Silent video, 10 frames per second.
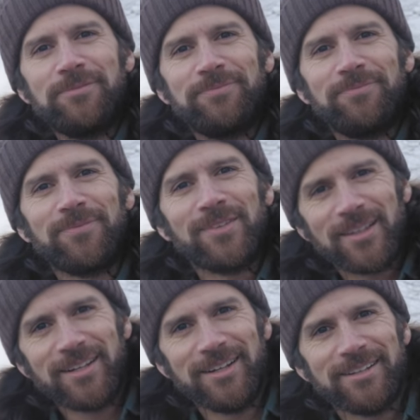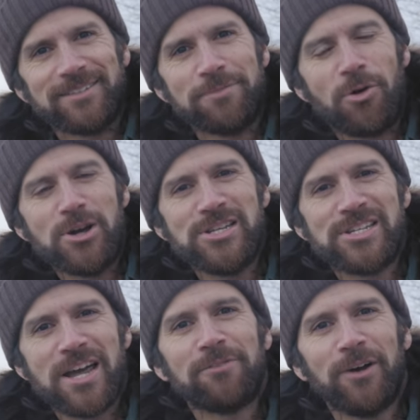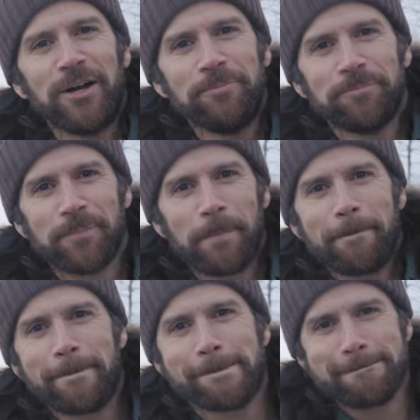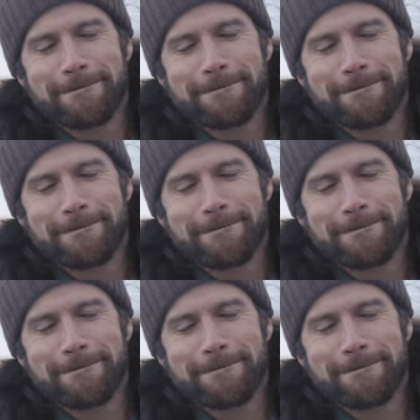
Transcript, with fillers: I did some crazy stuff, huh? Yeah.